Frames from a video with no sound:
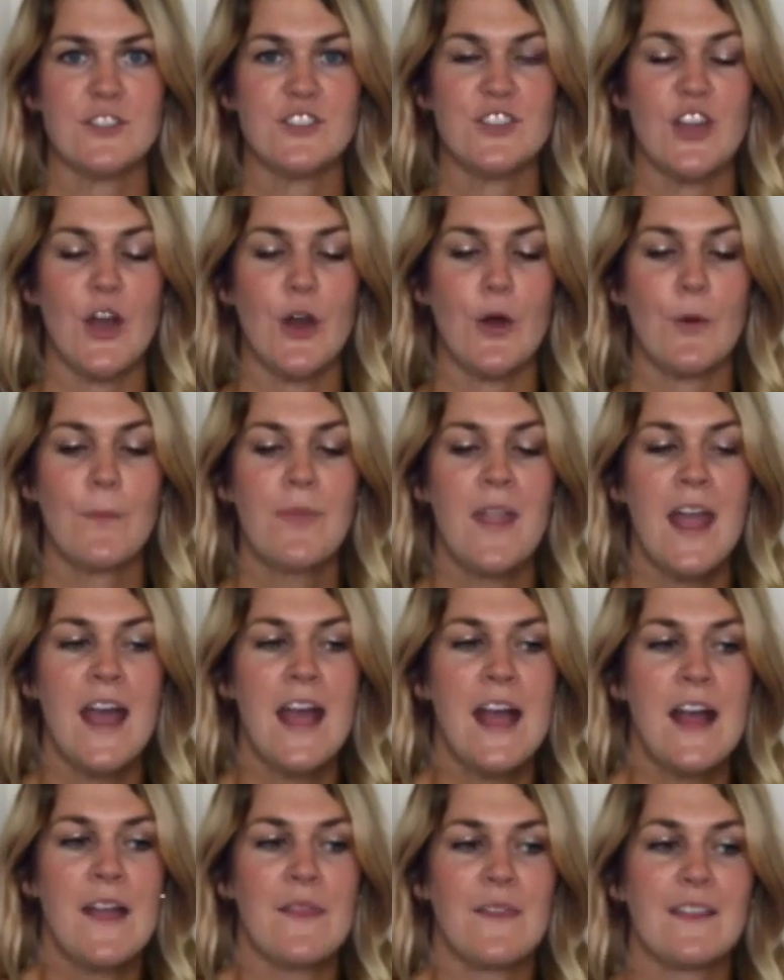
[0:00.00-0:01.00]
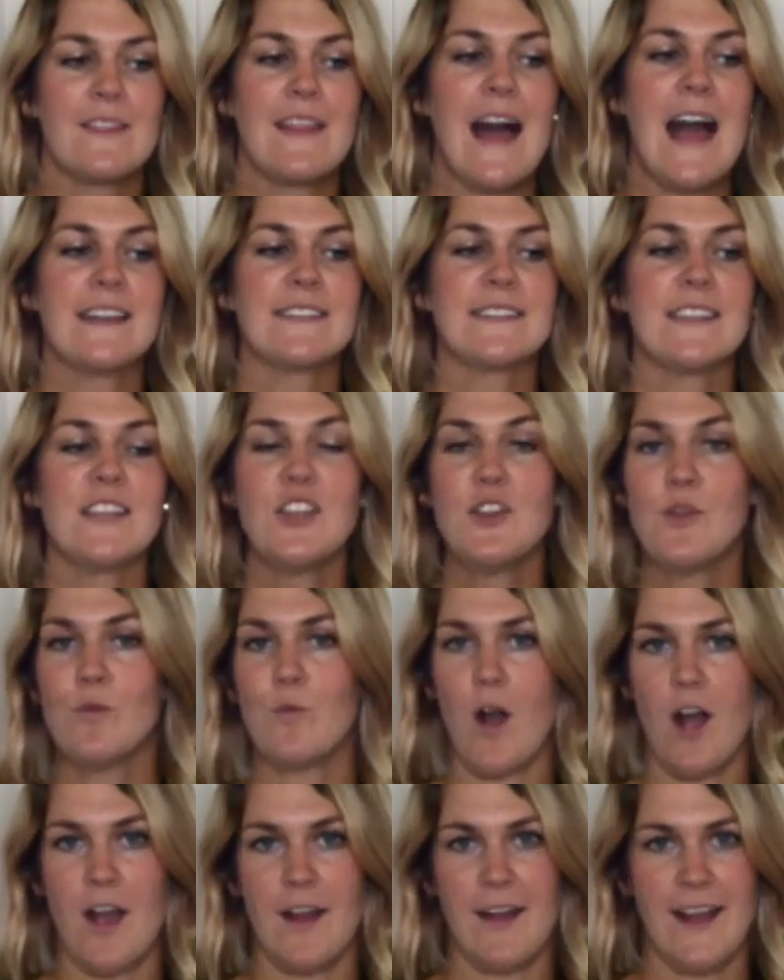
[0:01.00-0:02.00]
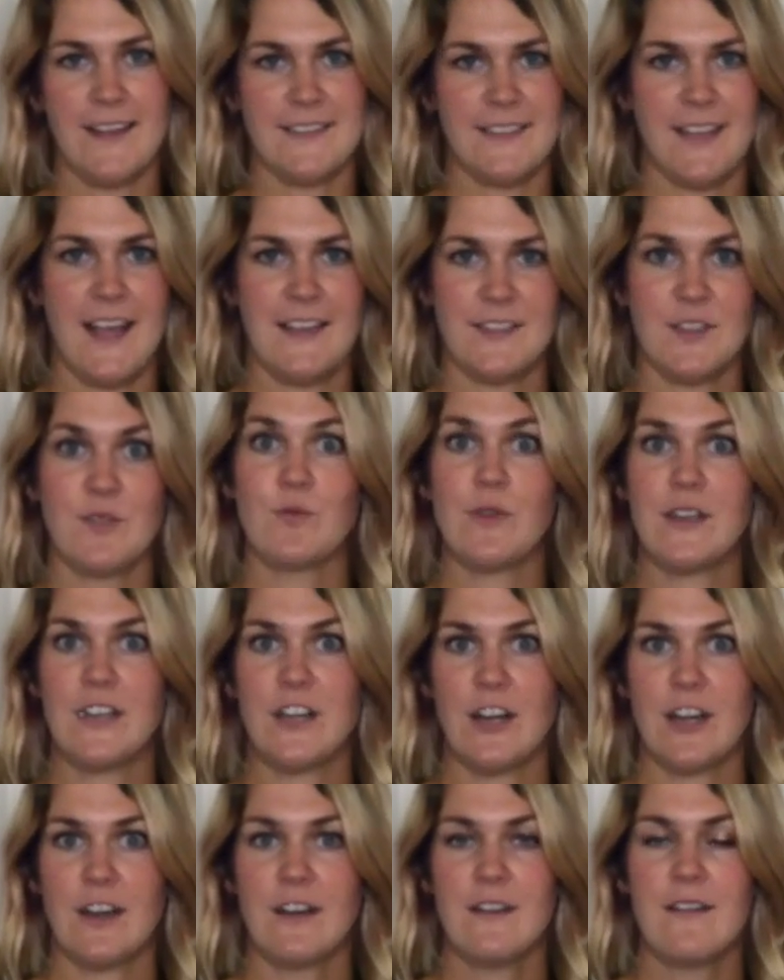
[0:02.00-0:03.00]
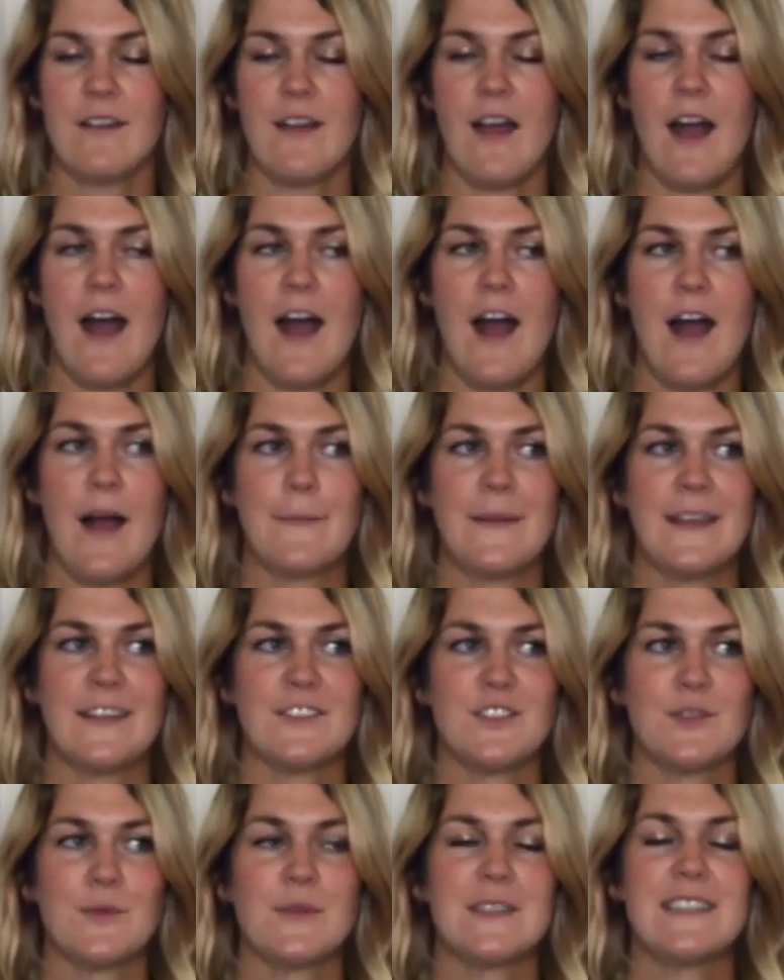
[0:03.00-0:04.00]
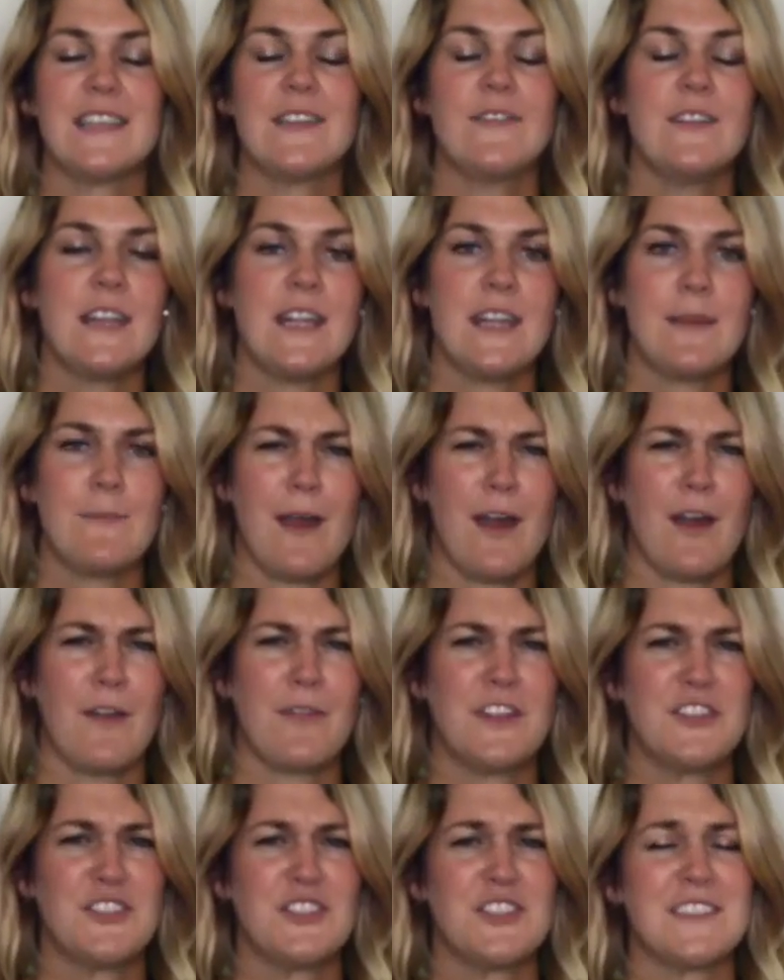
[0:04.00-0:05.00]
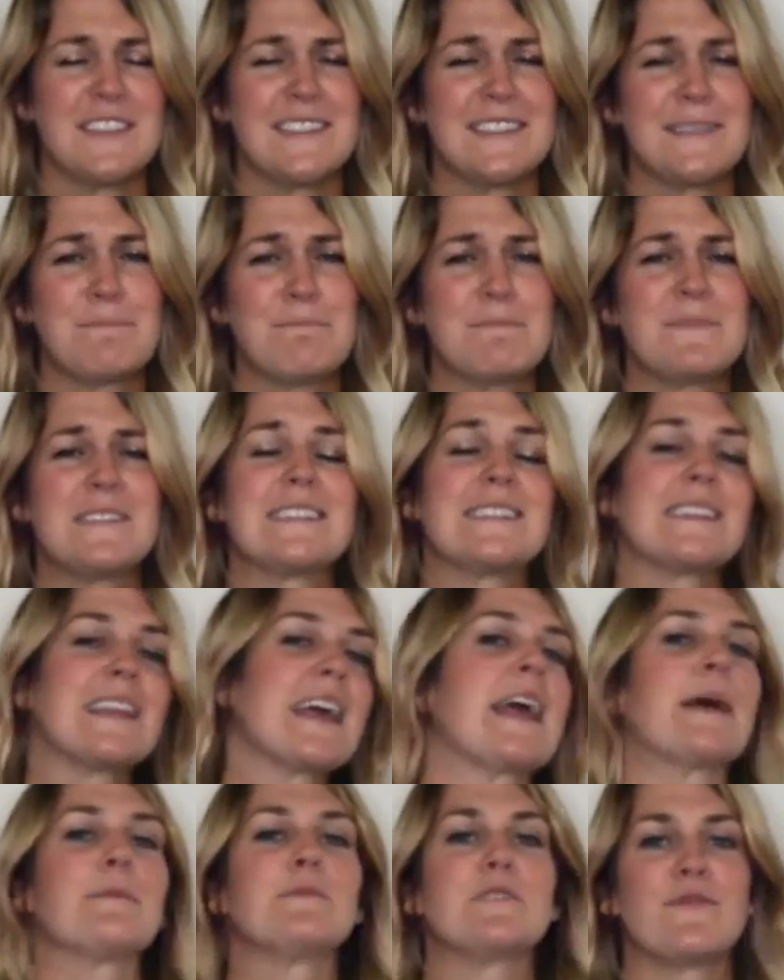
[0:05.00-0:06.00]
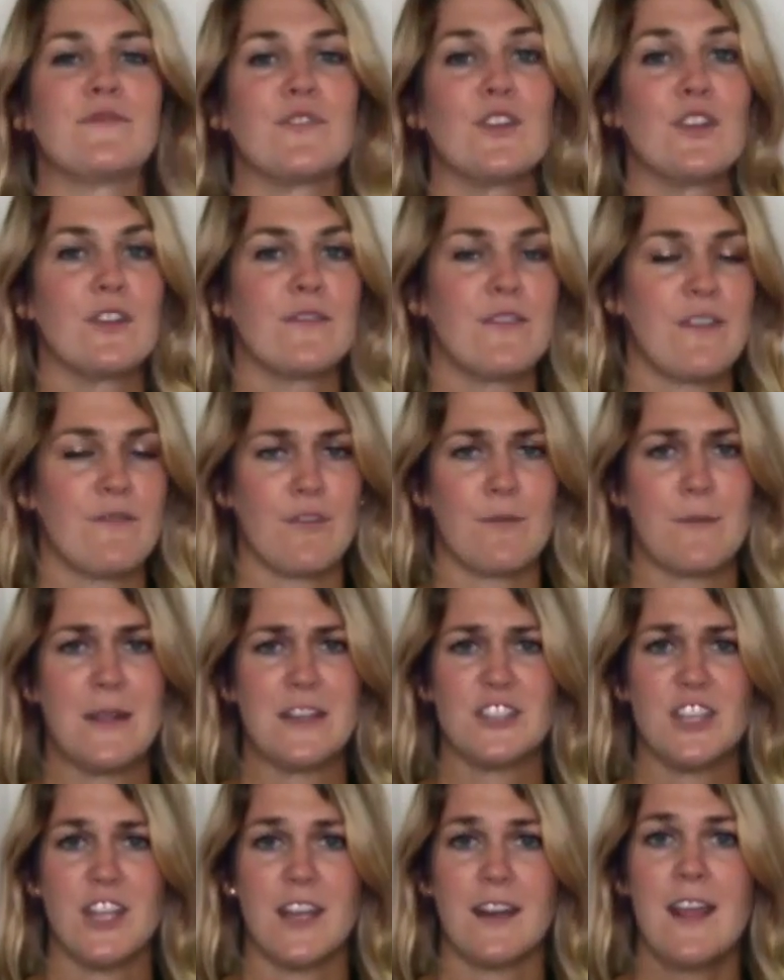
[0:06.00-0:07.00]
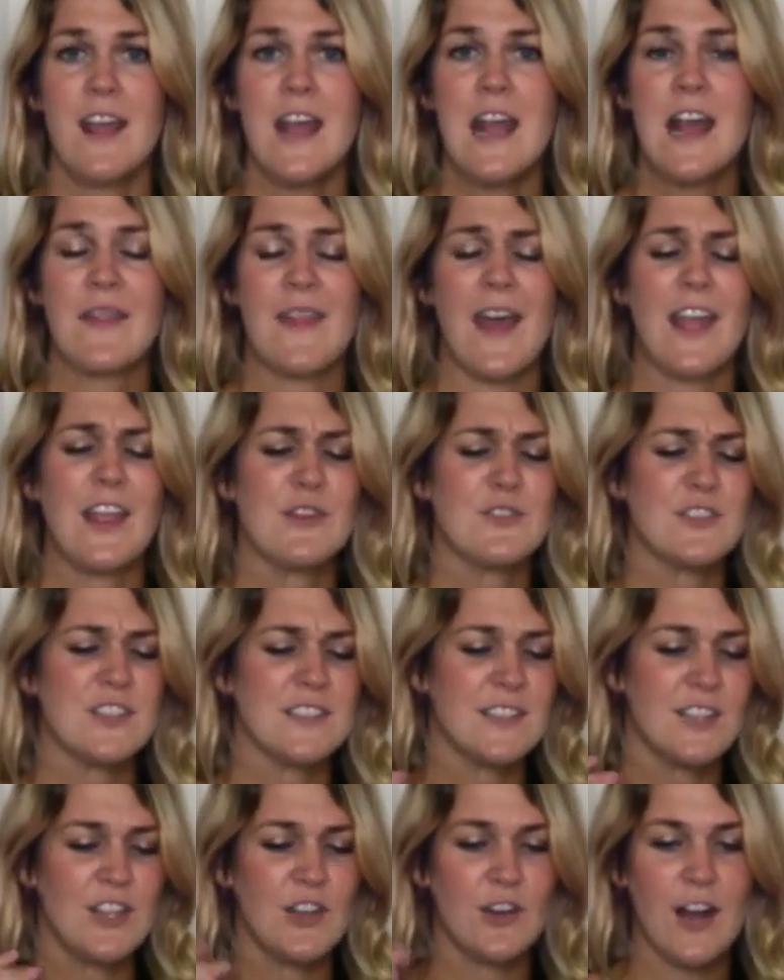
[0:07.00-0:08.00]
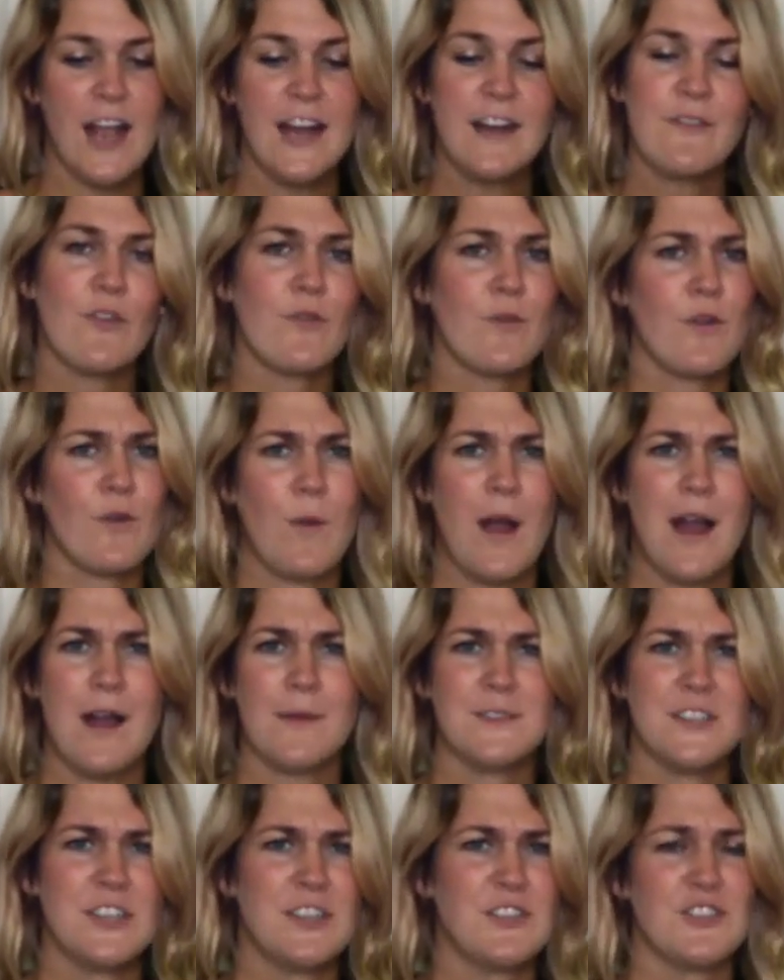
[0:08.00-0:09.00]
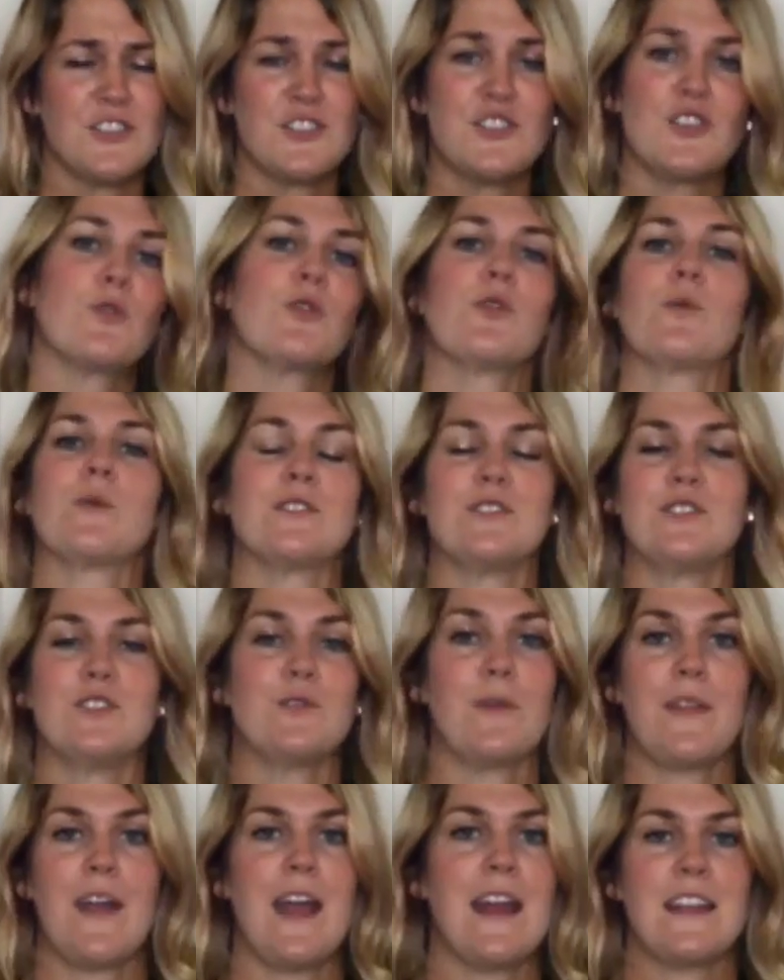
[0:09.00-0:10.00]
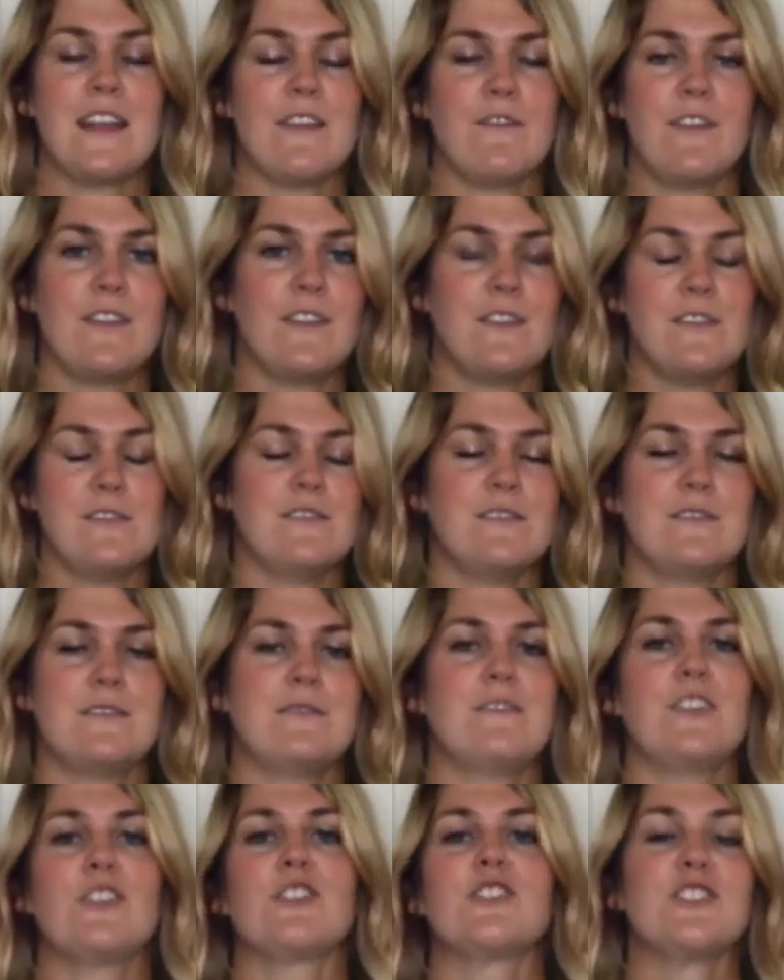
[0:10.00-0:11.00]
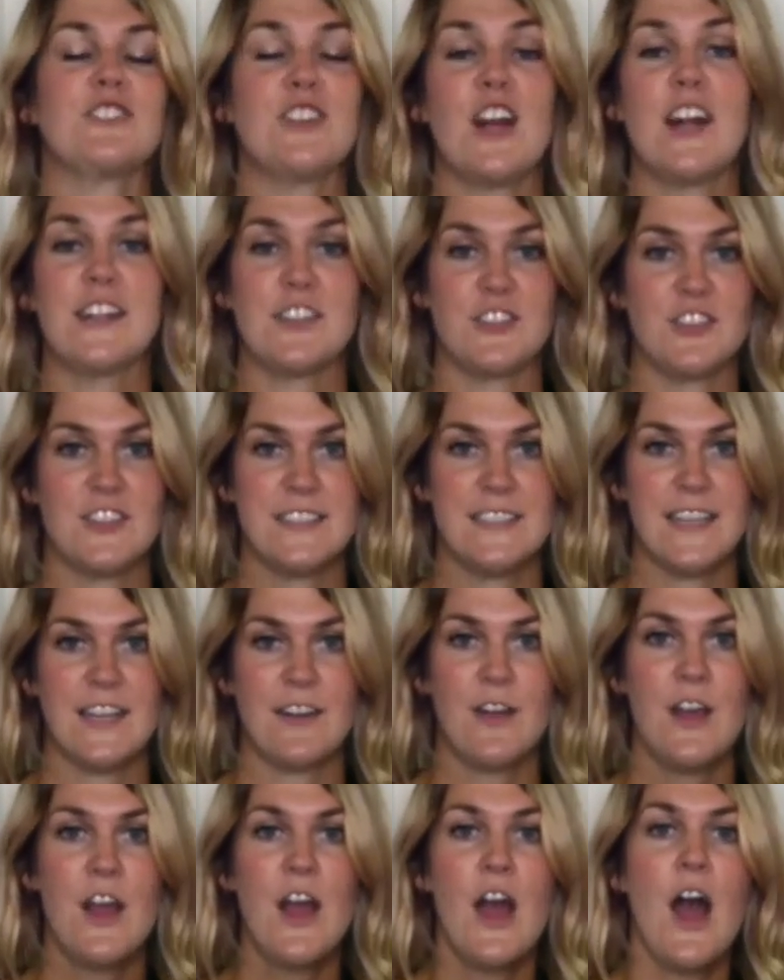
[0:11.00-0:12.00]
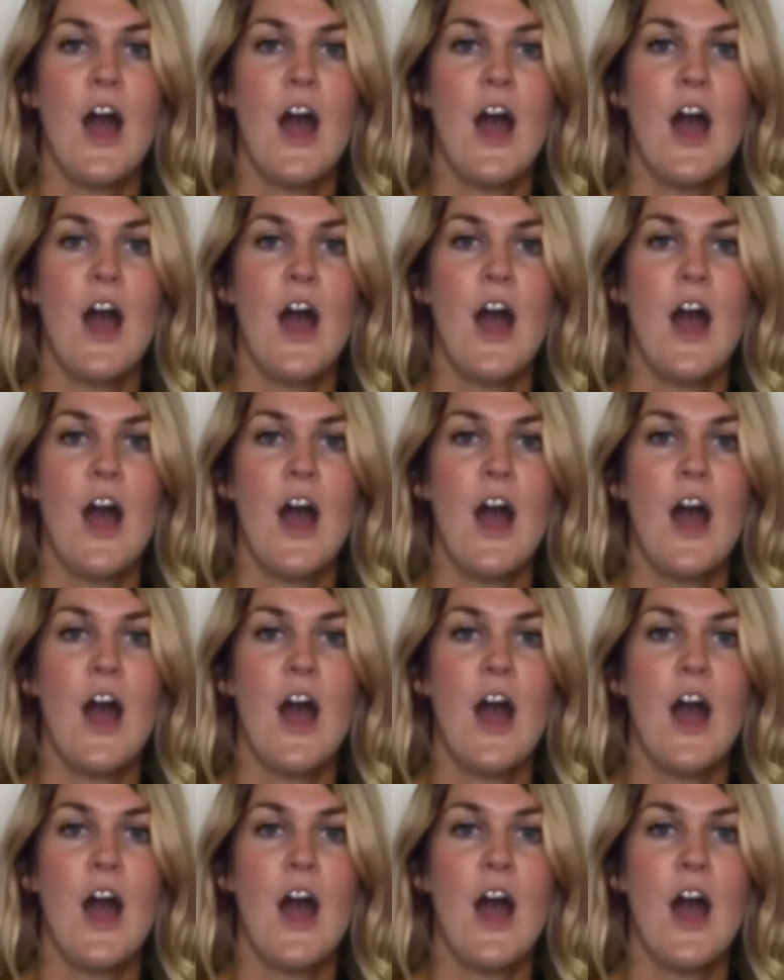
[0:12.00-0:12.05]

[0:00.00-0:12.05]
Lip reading: So the last thing you want as a reader is to receive an email that's just slammed full of information, that you're kind of overwhelmed and you just don't know what to do with any of it, that you're just not interested.